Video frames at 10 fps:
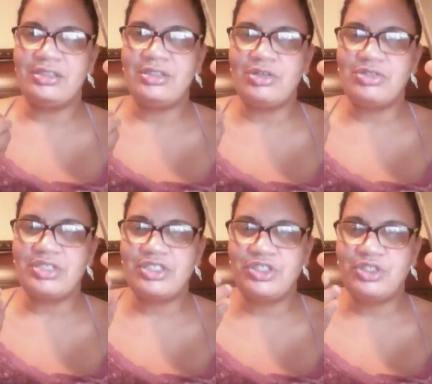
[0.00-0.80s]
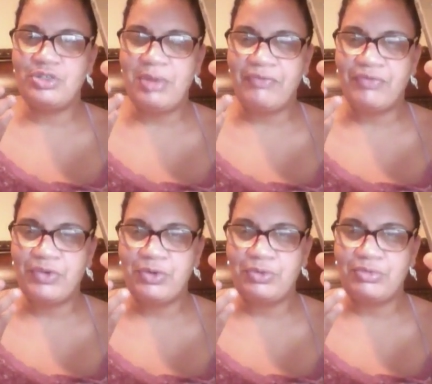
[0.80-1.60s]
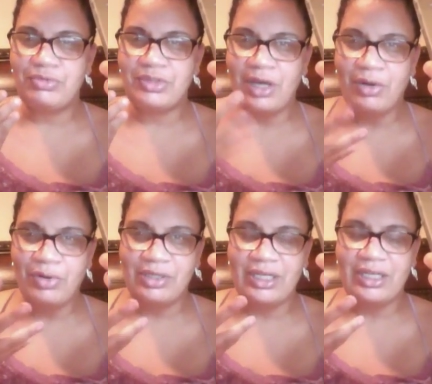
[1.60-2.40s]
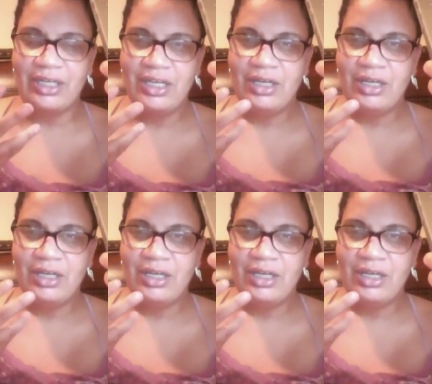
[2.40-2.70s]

you know, just chew my food thoroughly